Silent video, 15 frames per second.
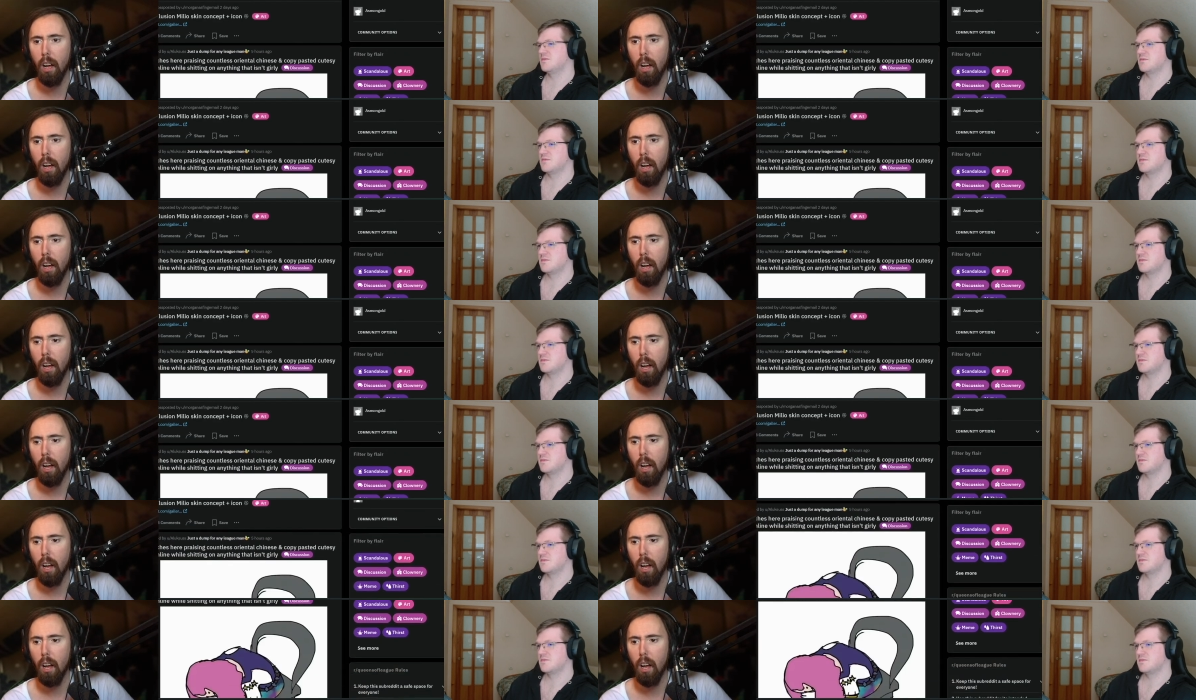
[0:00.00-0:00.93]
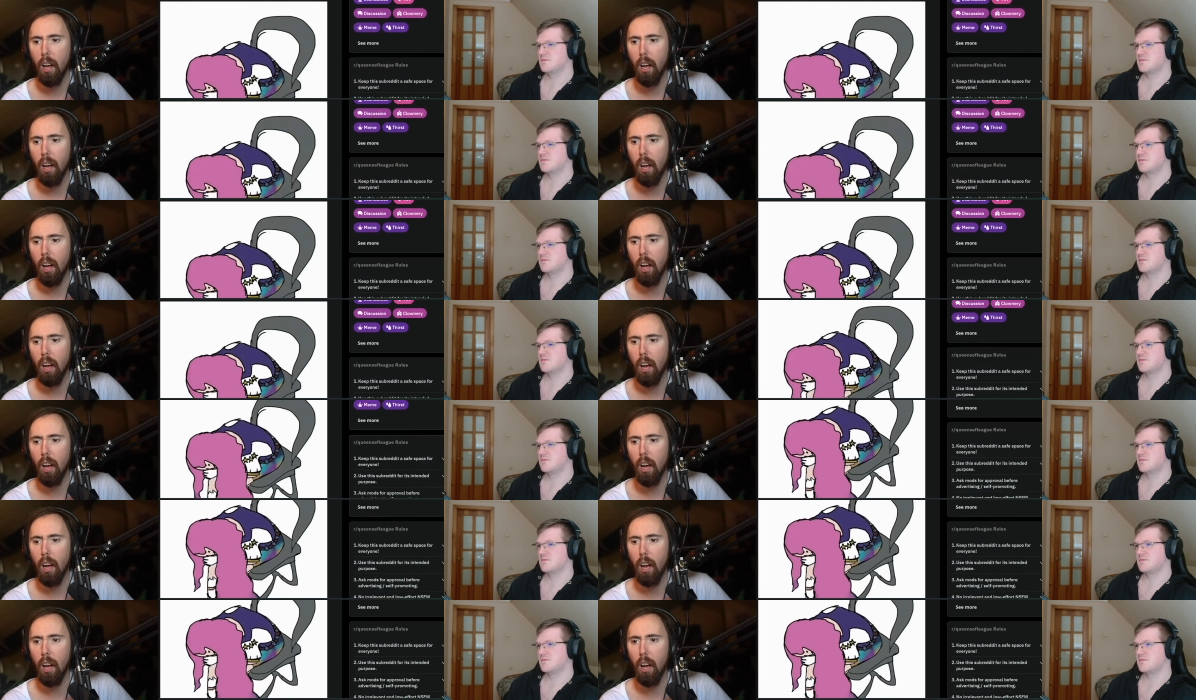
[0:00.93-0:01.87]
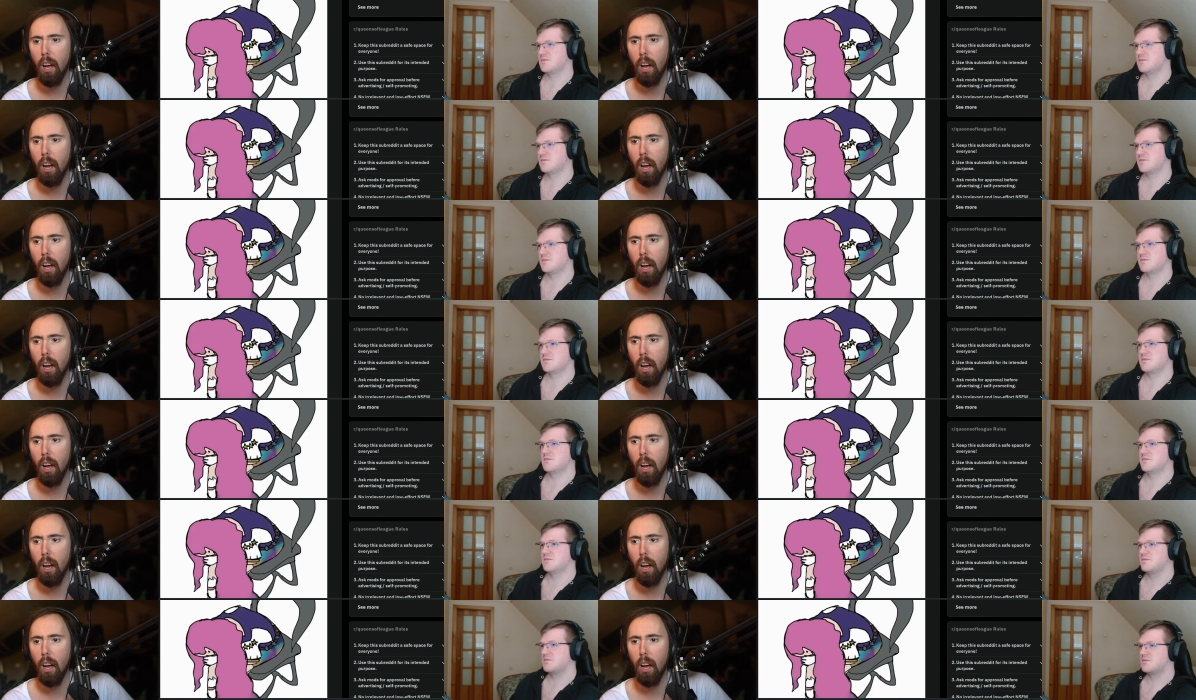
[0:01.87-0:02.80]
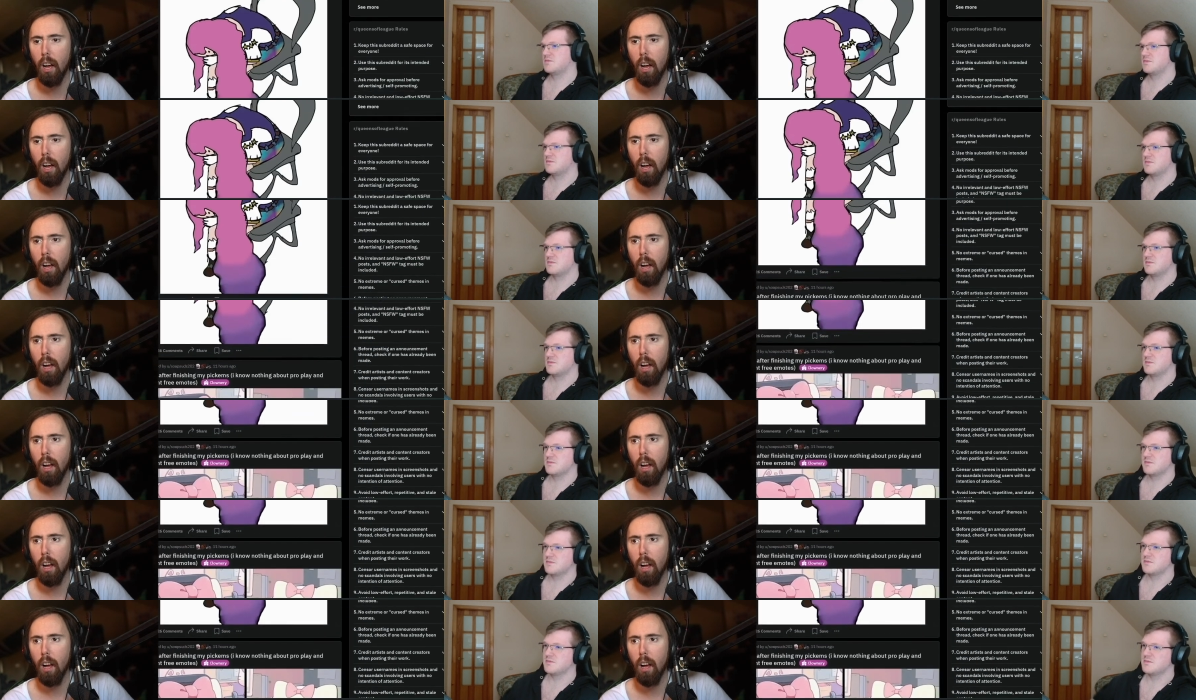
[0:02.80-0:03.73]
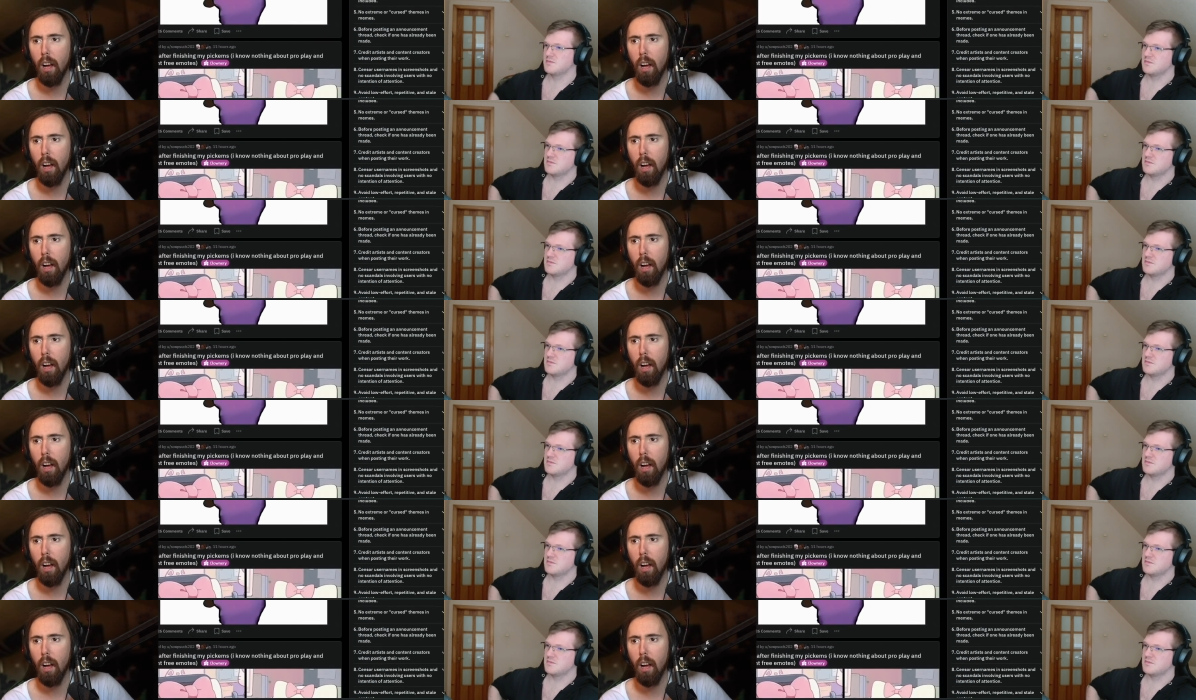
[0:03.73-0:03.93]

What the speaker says: Nobody speaks.